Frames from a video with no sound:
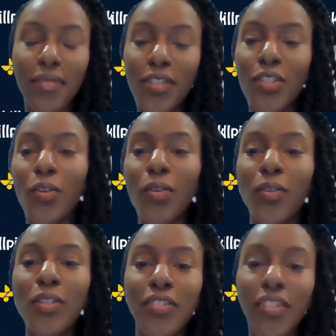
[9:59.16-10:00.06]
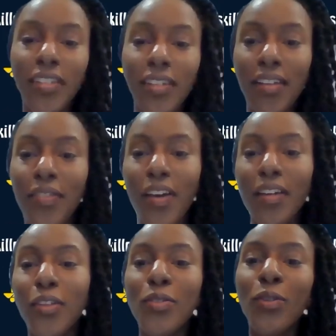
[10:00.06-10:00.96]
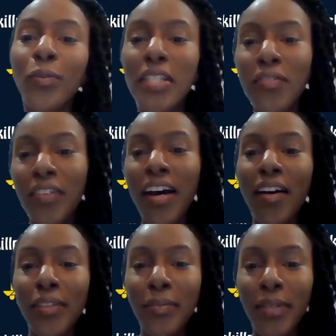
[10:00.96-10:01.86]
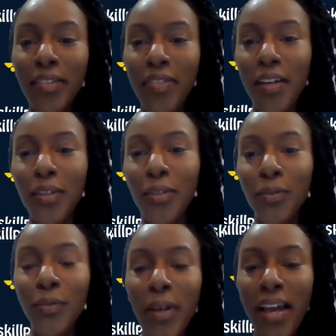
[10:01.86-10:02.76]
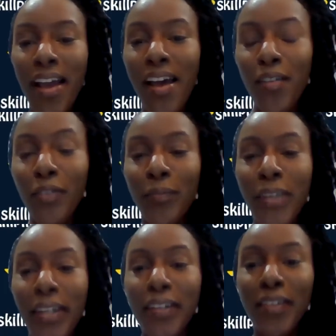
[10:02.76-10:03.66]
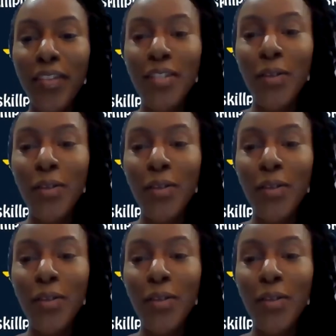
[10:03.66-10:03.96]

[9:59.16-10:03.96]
Sure, Audra, and thank you so much for having me. Thank you for being on this